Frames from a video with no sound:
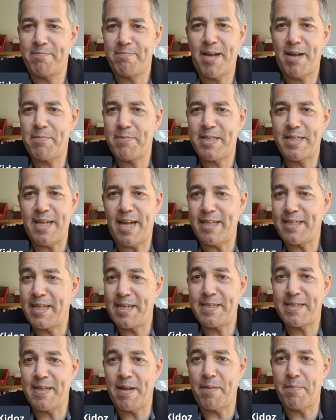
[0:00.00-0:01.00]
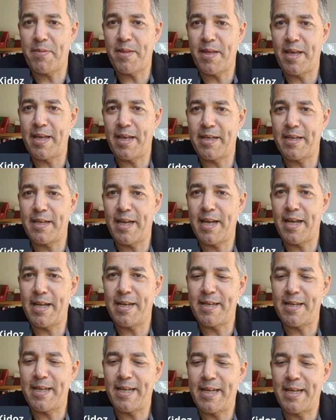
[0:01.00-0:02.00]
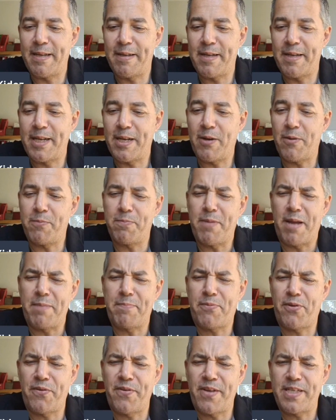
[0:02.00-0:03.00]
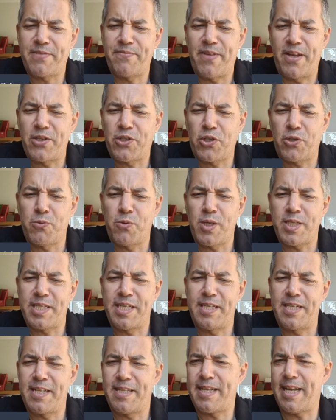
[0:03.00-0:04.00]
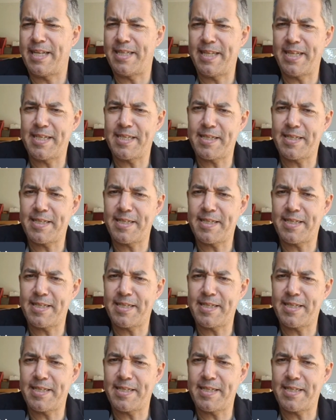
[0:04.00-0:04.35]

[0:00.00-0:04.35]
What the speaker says: I'm starting something, and my previous venture was in the dating